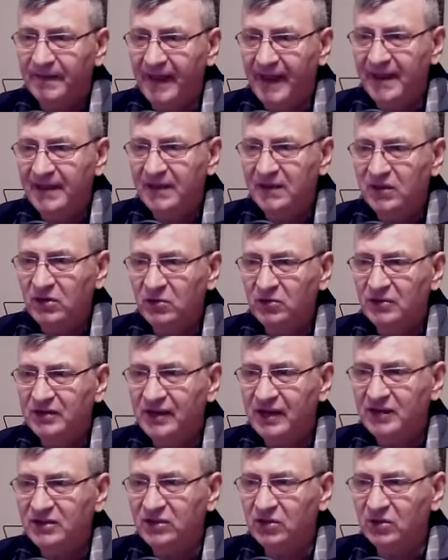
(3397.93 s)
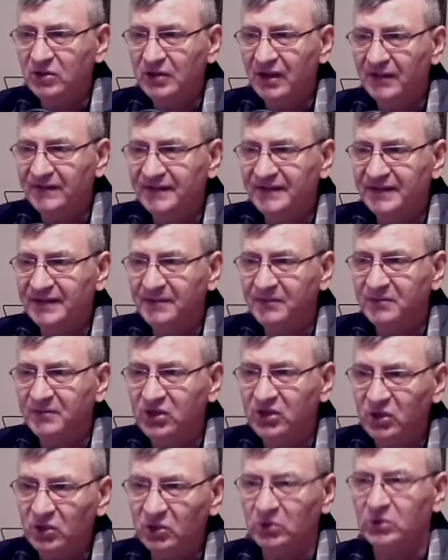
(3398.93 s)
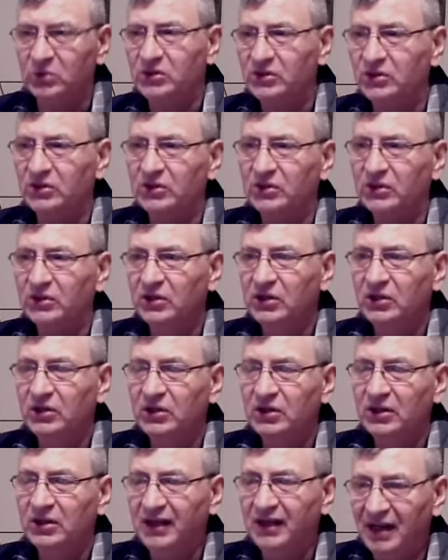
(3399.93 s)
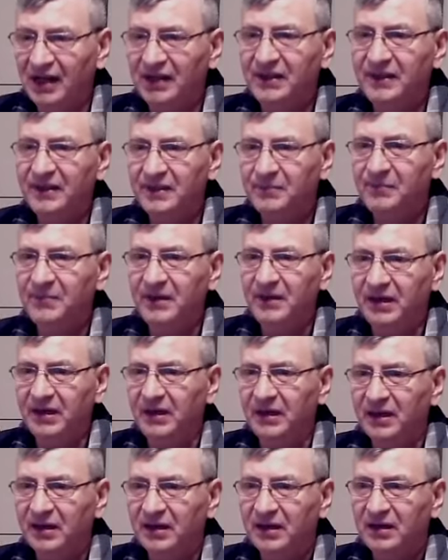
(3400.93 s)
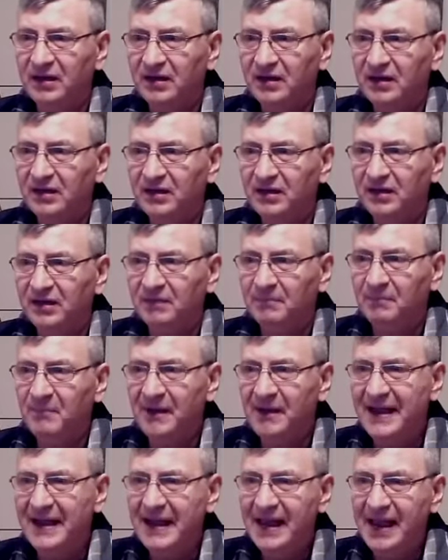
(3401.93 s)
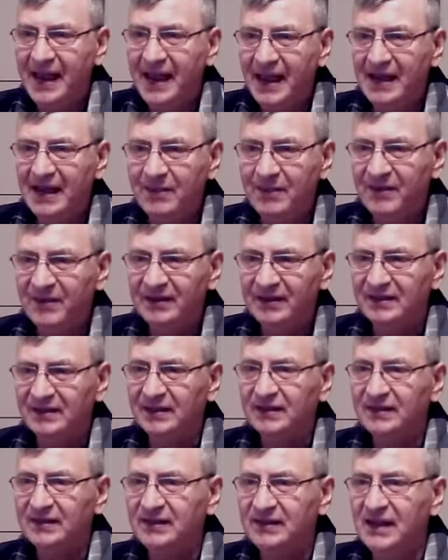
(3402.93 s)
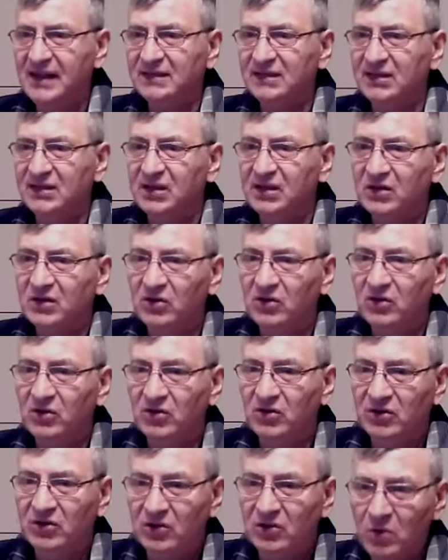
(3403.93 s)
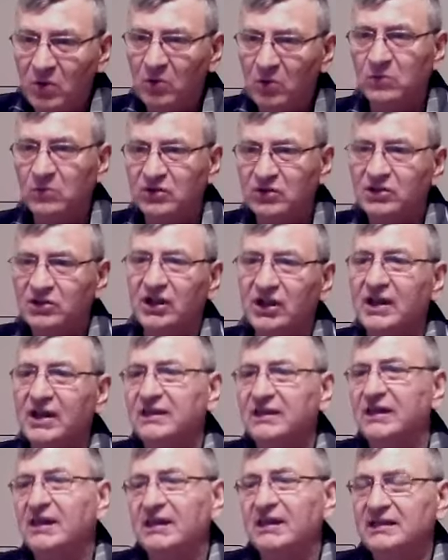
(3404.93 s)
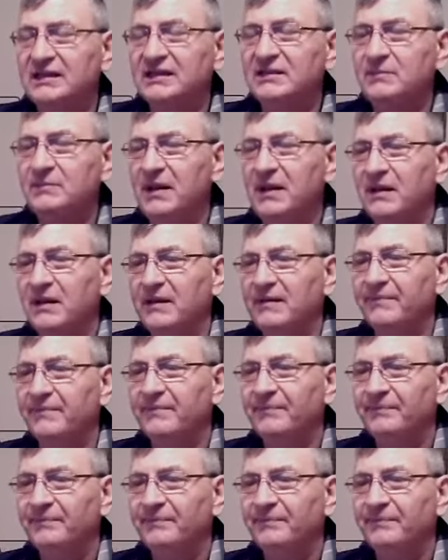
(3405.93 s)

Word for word: Thank you that you have subdued under me my enemies that rose against me.